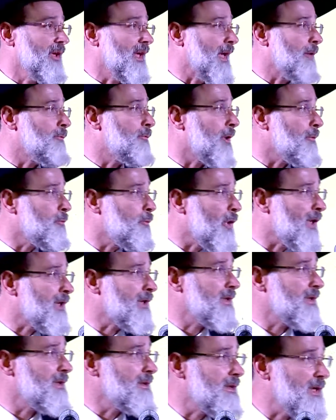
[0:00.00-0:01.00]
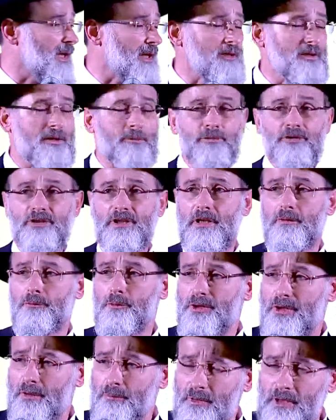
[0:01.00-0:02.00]
And when one conducts himself
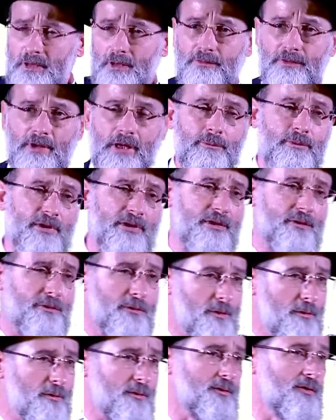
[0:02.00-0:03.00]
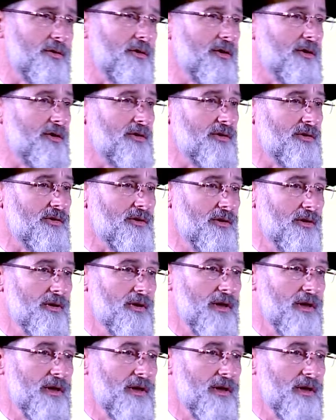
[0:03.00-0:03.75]
with the midah of emes, of truthfulness,